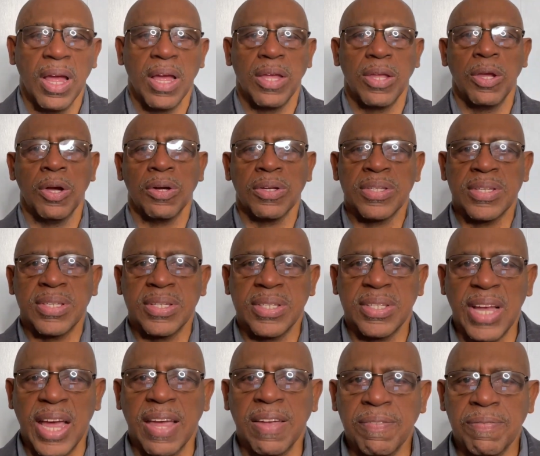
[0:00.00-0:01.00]
your
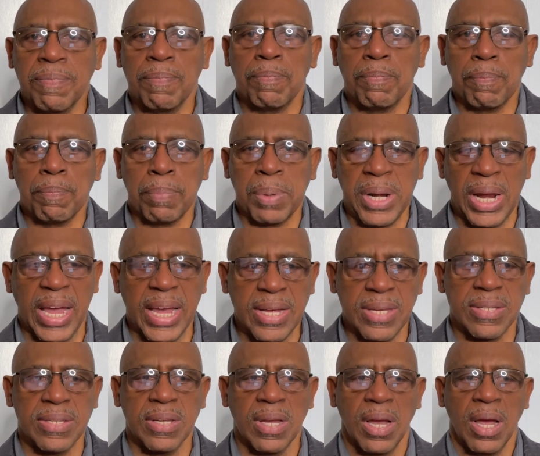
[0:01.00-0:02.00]
safe
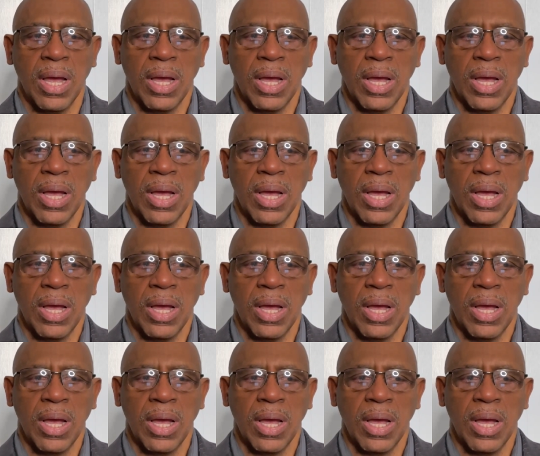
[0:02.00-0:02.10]
place,